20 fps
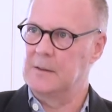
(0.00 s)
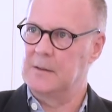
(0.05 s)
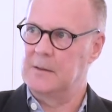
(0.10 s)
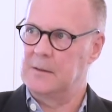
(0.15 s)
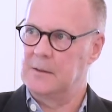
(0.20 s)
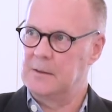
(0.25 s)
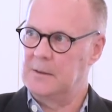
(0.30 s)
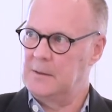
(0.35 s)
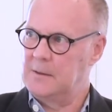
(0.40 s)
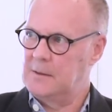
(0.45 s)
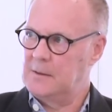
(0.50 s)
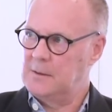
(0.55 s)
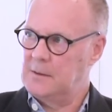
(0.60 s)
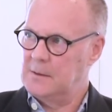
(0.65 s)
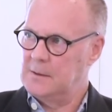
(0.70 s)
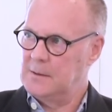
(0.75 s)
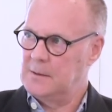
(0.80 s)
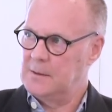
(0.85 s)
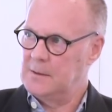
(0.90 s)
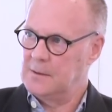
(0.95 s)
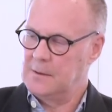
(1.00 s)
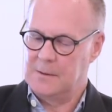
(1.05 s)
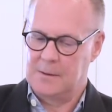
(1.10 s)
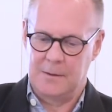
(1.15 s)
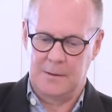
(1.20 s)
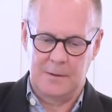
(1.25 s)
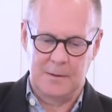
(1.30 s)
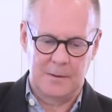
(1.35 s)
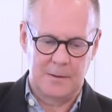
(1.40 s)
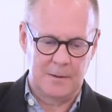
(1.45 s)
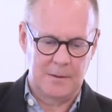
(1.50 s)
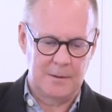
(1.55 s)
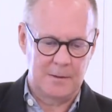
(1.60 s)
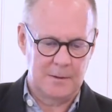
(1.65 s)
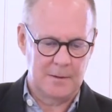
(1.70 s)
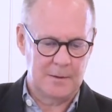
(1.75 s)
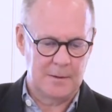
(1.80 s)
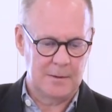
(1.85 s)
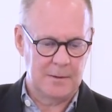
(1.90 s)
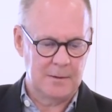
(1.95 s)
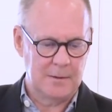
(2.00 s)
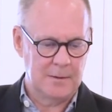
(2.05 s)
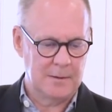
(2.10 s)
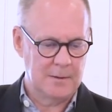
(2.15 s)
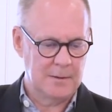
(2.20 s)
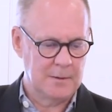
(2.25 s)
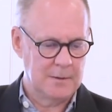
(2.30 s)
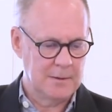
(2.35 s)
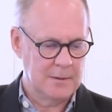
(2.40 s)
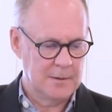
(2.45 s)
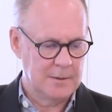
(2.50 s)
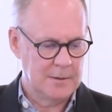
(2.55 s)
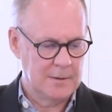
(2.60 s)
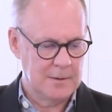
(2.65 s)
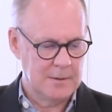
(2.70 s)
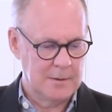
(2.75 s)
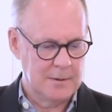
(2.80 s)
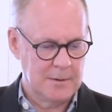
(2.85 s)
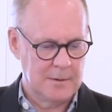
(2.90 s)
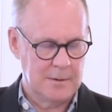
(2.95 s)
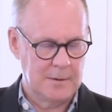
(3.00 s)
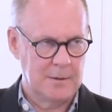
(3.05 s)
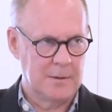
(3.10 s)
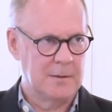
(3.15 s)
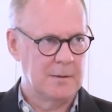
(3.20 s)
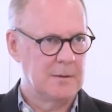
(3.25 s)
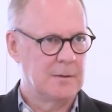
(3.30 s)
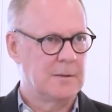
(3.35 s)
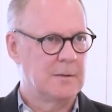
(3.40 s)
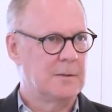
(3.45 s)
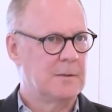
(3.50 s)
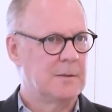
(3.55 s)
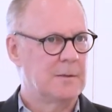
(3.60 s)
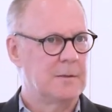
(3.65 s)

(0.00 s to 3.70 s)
[no speech]